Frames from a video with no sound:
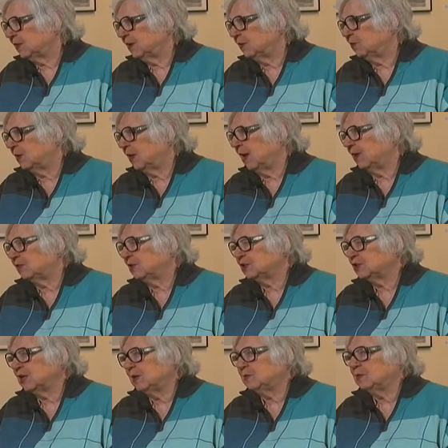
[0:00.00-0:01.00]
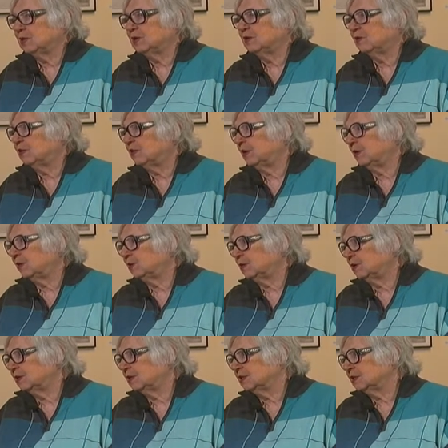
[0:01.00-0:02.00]
And after I skipped a year, there it
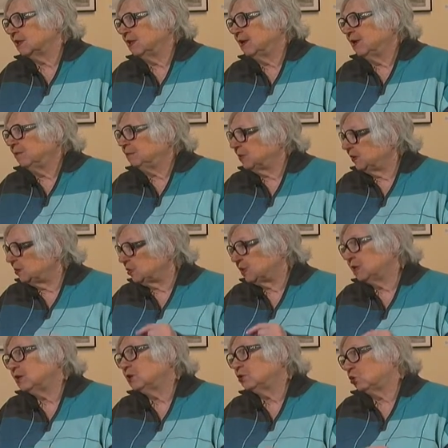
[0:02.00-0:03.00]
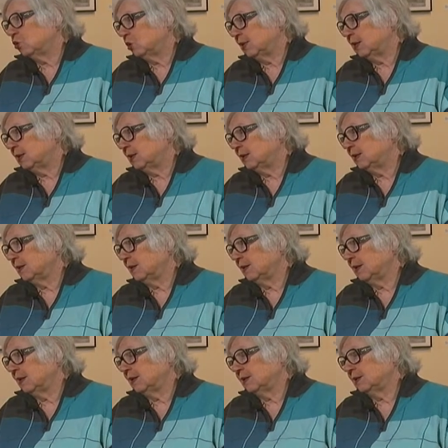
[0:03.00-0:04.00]
was. But it was still early,
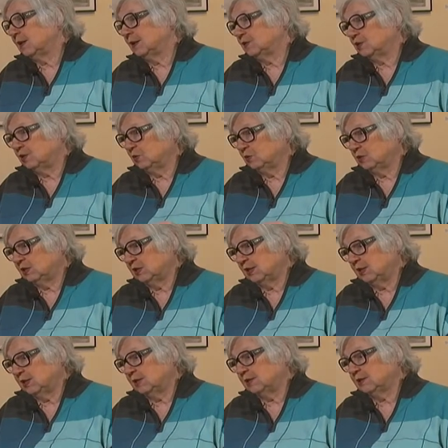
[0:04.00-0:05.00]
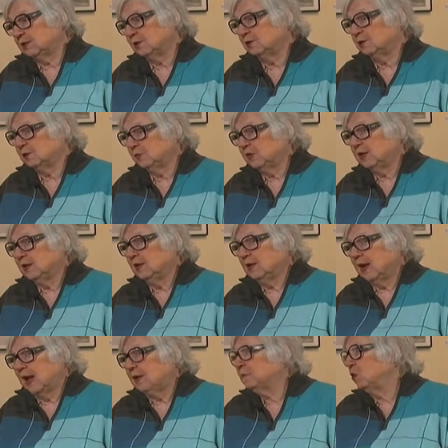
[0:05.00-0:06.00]
Good. and and Good. so was the kidney. So
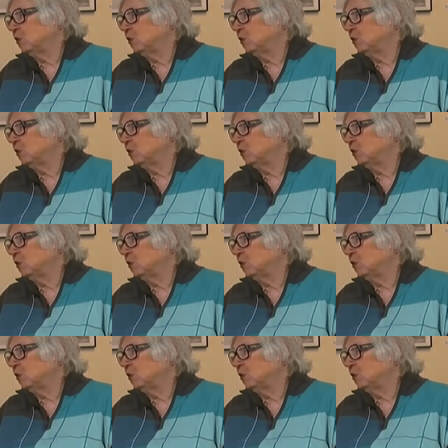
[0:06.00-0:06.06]
I'm